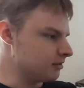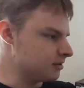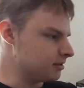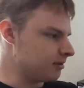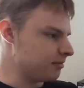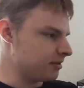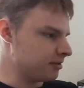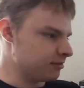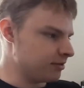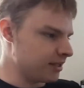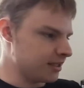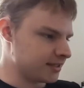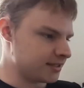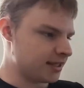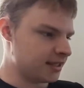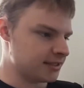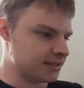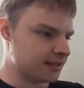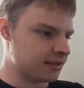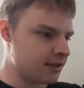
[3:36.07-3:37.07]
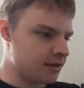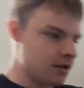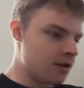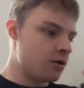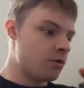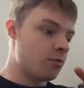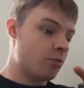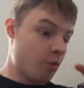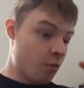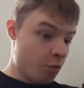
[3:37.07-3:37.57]
something really exciting.
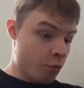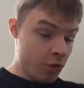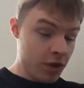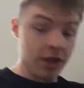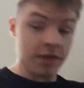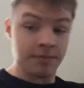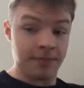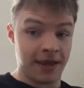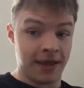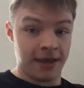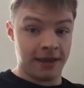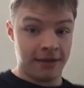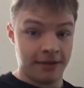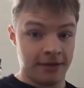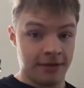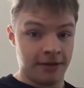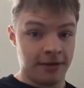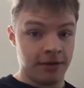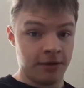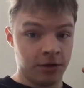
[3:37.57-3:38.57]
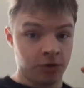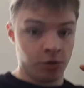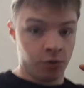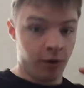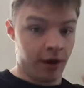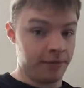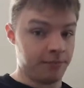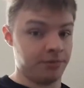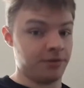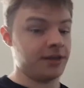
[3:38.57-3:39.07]
What will be
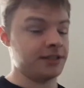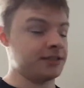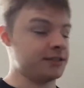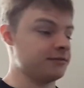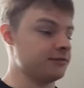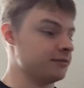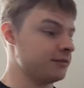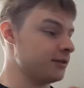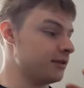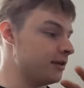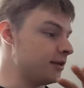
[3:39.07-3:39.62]
quite impressive